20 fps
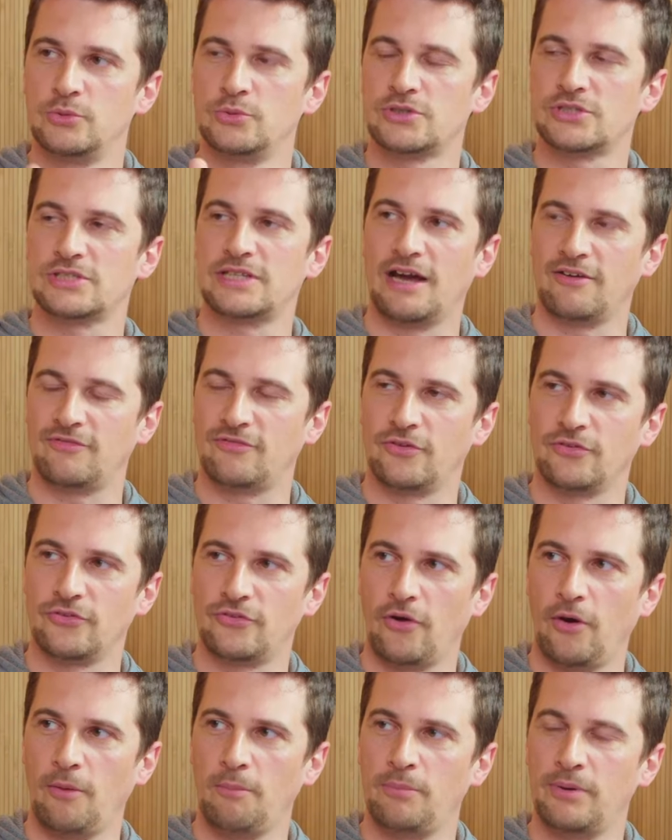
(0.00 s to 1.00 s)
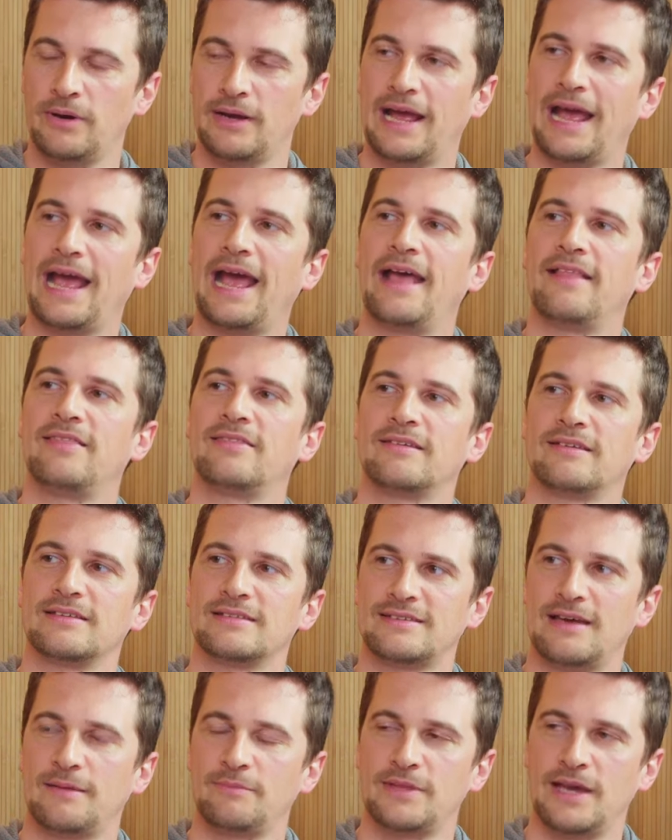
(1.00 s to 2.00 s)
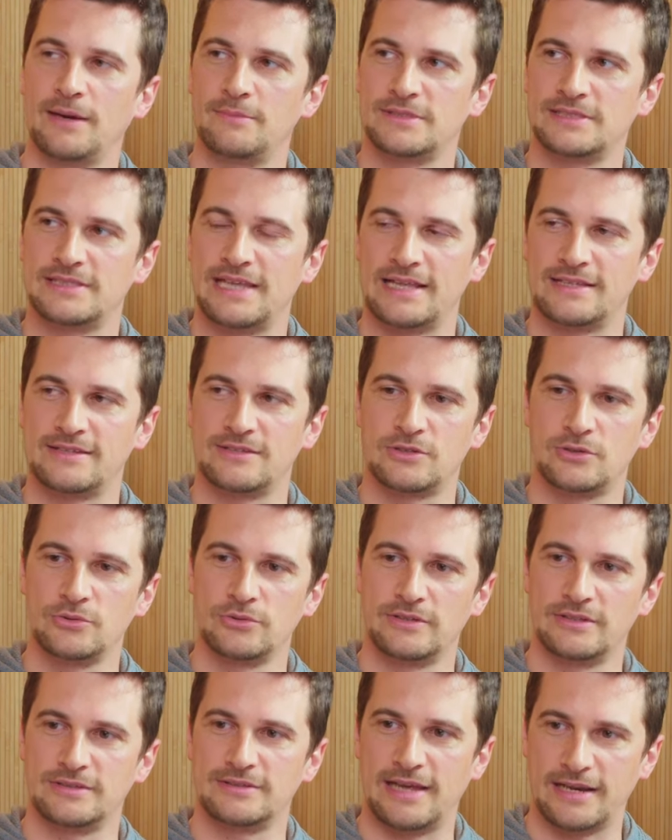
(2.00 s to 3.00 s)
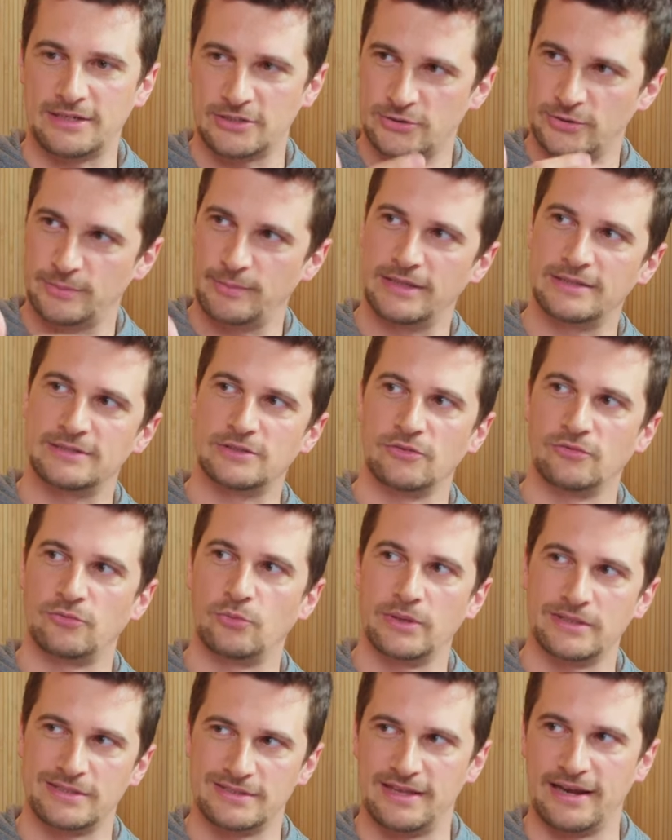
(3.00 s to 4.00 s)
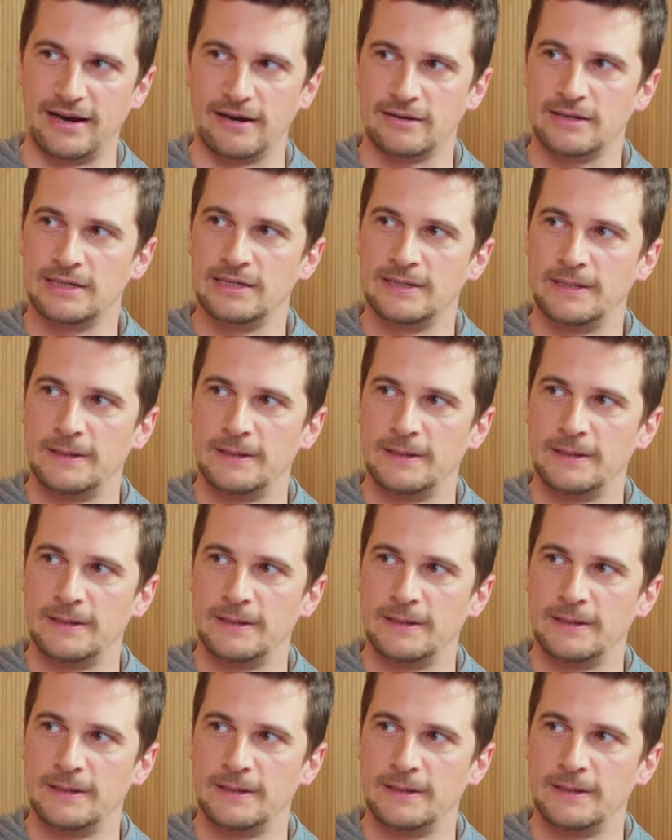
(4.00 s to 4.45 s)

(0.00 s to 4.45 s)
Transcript: new stuff on top, and sometimes that's to the detriment of what's there.